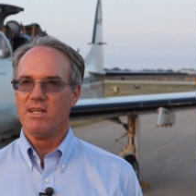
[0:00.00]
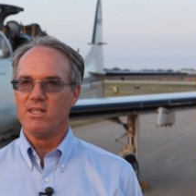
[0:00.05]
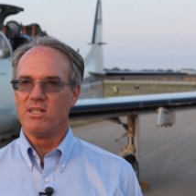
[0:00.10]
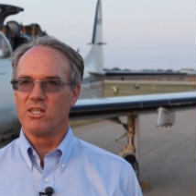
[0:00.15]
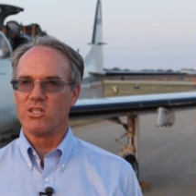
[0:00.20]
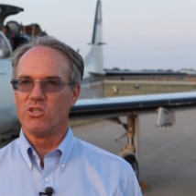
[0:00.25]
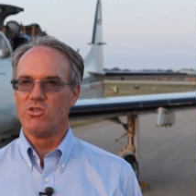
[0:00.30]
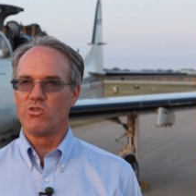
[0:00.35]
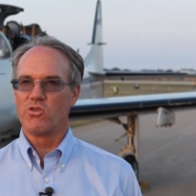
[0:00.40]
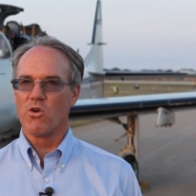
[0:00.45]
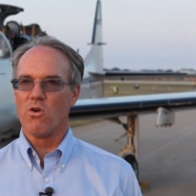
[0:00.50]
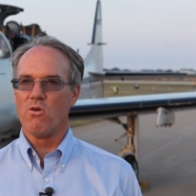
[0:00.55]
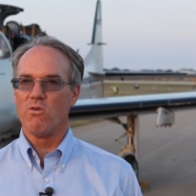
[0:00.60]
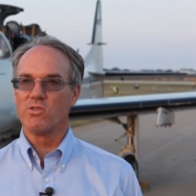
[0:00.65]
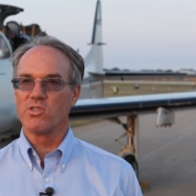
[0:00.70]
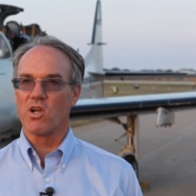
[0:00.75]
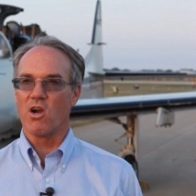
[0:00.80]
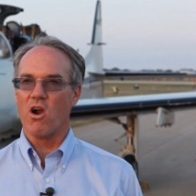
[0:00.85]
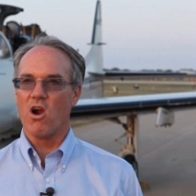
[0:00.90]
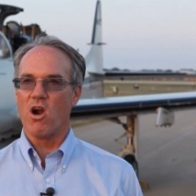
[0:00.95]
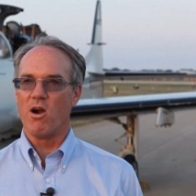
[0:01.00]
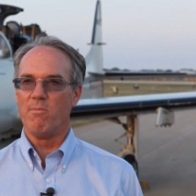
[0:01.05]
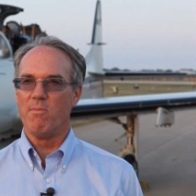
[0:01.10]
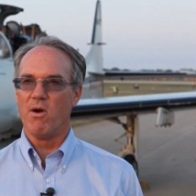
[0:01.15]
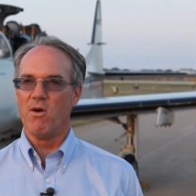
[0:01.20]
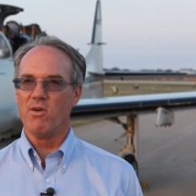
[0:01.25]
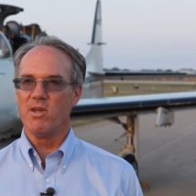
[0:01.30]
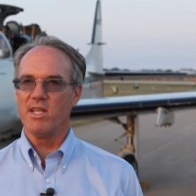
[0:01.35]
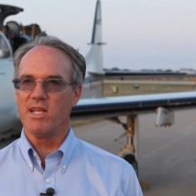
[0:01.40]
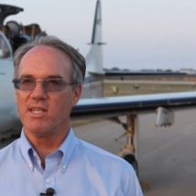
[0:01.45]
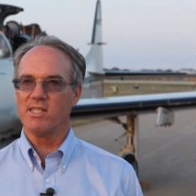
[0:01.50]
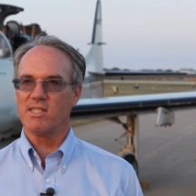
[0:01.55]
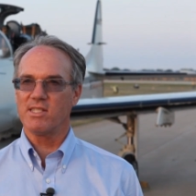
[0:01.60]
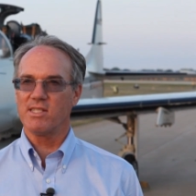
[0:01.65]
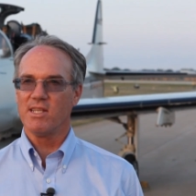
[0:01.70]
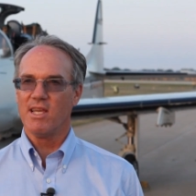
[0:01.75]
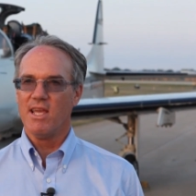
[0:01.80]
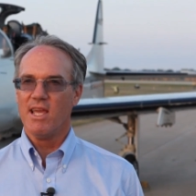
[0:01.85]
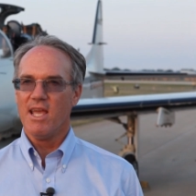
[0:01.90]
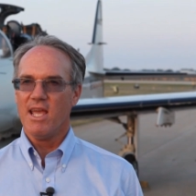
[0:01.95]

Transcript: The controls are harmonious.